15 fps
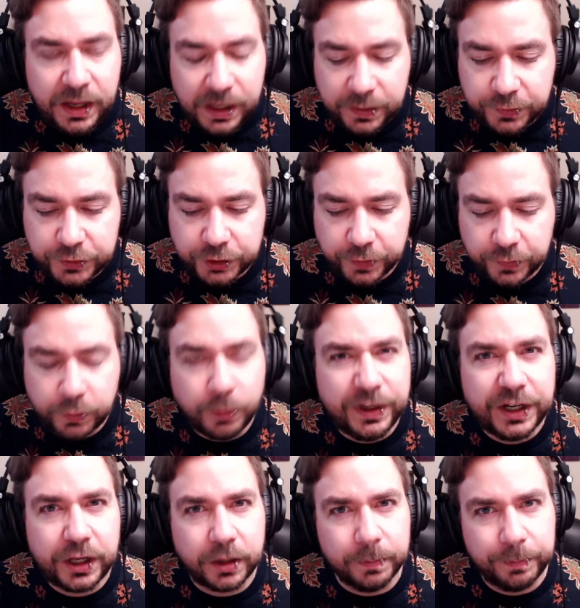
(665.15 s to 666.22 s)
is just
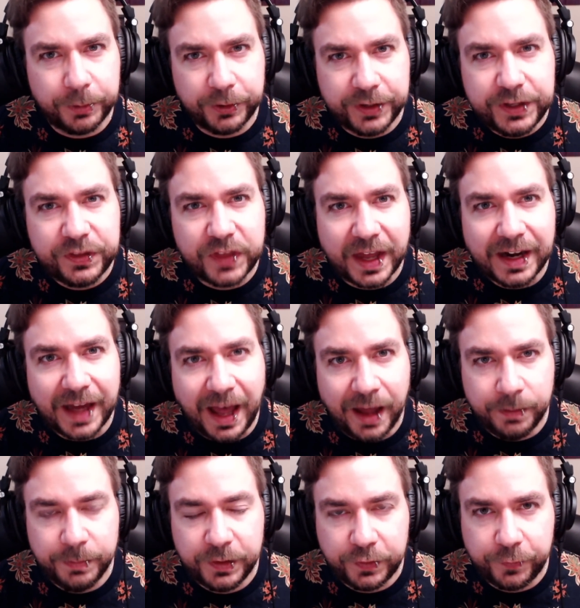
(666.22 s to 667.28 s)
going to complete that
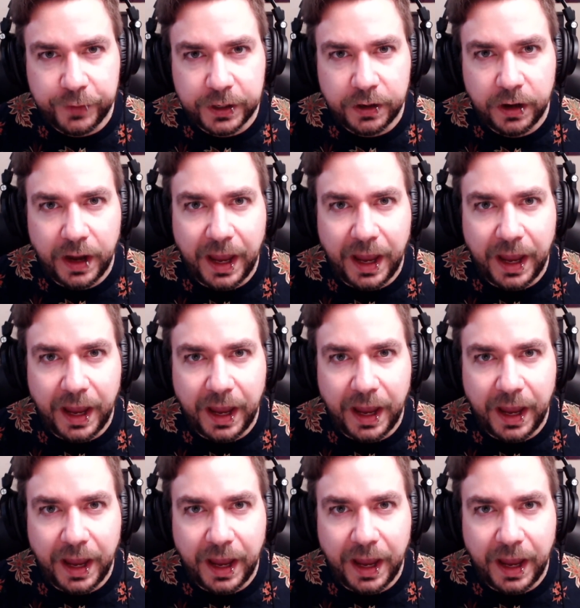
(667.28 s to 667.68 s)
atmosphere